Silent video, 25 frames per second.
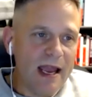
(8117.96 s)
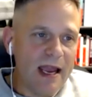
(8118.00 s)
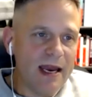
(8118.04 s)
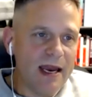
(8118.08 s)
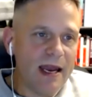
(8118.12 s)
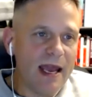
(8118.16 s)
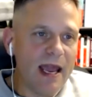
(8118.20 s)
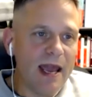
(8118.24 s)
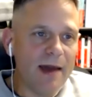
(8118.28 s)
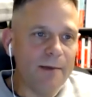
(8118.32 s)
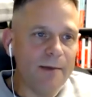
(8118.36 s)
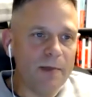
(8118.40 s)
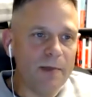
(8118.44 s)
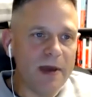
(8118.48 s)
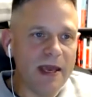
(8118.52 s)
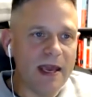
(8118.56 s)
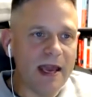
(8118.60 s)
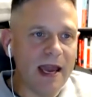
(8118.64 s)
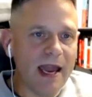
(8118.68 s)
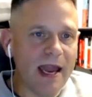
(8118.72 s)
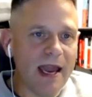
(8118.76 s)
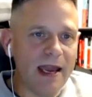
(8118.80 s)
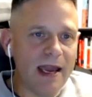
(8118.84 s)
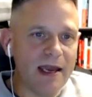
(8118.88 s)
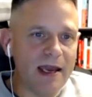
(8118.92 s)
an
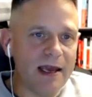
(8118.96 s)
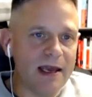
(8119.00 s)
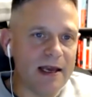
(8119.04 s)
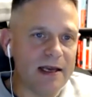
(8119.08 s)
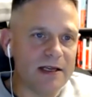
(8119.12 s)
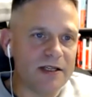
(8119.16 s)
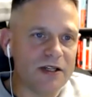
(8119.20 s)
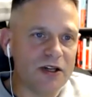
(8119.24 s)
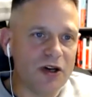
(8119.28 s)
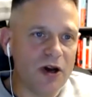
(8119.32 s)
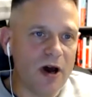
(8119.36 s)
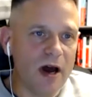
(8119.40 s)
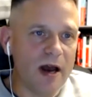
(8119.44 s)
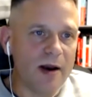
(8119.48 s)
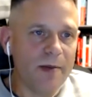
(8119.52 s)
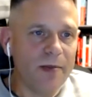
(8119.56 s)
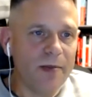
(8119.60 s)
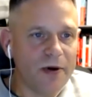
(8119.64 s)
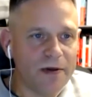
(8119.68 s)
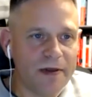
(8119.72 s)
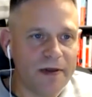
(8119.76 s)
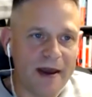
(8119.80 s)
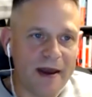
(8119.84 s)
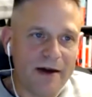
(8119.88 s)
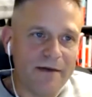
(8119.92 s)
MBA is not
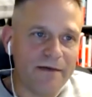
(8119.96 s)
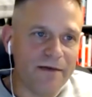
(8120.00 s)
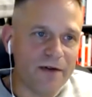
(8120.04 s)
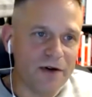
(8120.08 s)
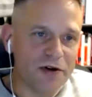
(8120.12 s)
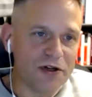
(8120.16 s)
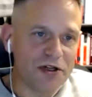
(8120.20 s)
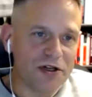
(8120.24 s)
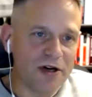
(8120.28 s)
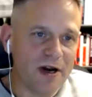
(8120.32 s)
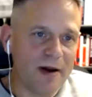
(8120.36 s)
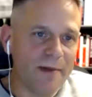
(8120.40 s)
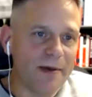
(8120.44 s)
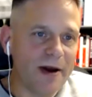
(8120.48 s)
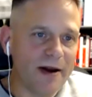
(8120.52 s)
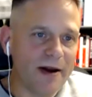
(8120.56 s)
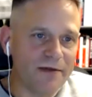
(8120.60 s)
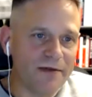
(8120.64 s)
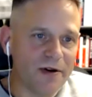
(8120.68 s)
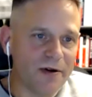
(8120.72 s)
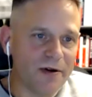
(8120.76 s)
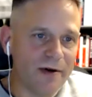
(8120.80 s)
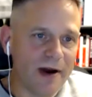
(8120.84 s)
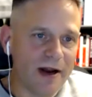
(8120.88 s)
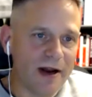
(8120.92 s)
about that first job
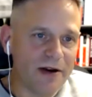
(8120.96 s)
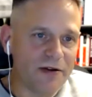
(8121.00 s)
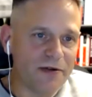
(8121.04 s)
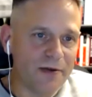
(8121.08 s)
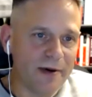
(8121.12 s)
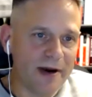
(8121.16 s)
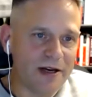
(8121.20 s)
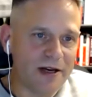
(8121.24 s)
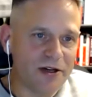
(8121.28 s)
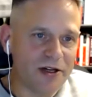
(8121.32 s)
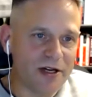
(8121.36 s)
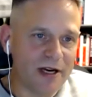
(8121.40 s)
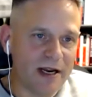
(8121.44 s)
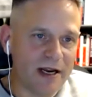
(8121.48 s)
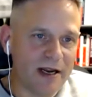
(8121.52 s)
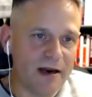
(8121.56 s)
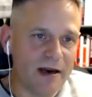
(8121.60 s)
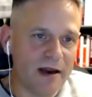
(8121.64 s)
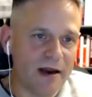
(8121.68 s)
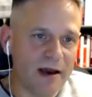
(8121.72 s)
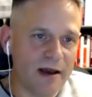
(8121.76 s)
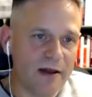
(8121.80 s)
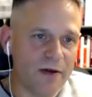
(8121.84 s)
after graduation.